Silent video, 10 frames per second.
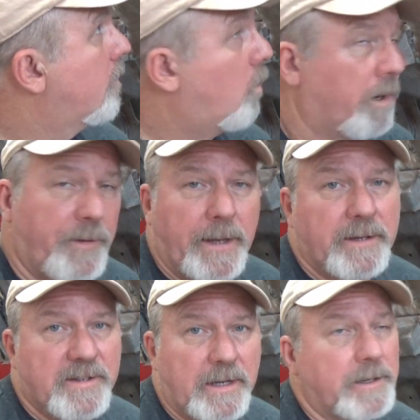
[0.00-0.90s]
What did they
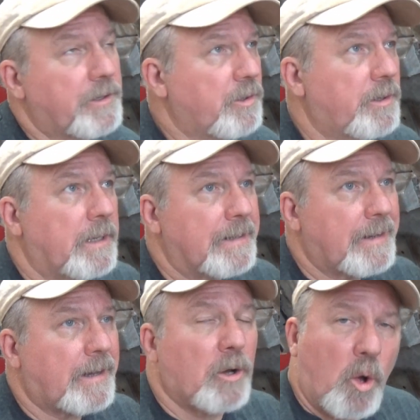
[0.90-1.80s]
decide to do?
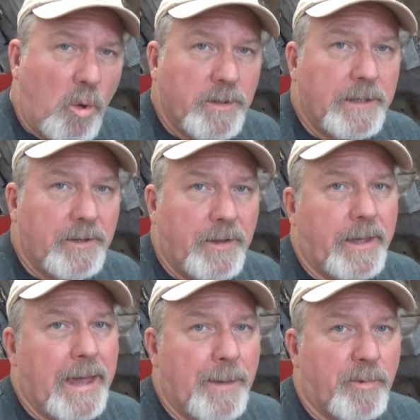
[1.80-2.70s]
Not only did they
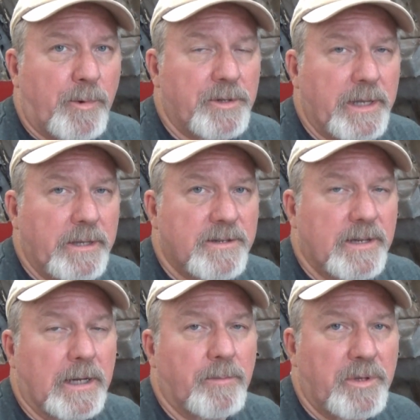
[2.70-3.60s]
cap them on the
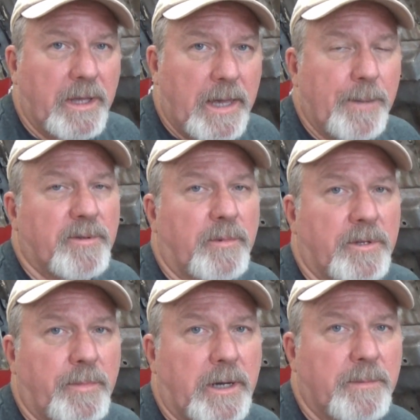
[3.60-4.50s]
inside, but they capped them on
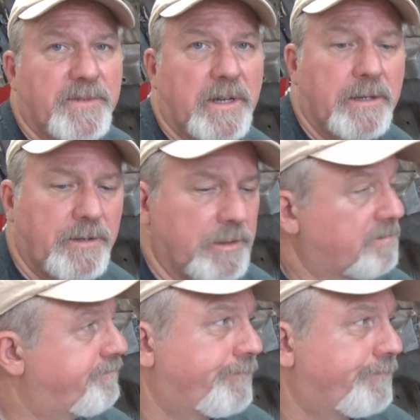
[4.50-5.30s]
the bottom side too.